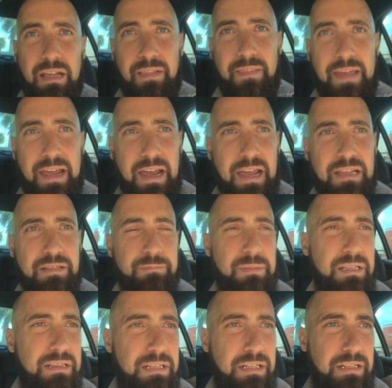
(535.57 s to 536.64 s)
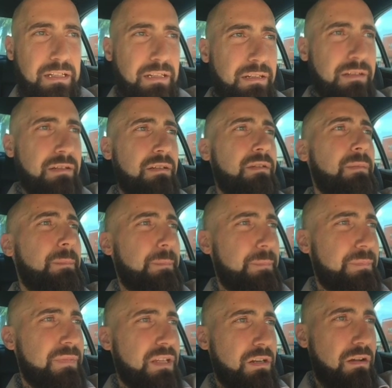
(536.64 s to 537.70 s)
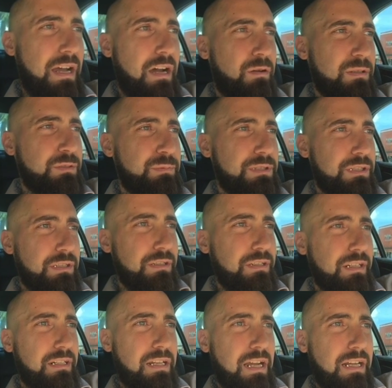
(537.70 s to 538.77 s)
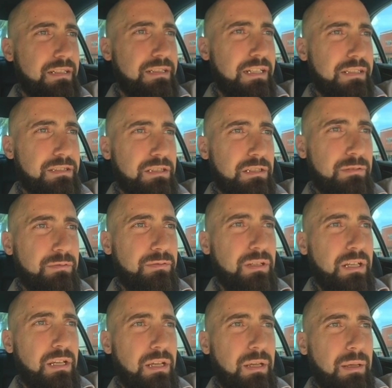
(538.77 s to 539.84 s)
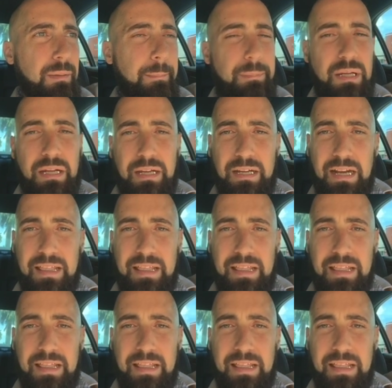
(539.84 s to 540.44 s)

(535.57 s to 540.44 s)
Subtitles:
that has me thinking, you know, I always was under the context of being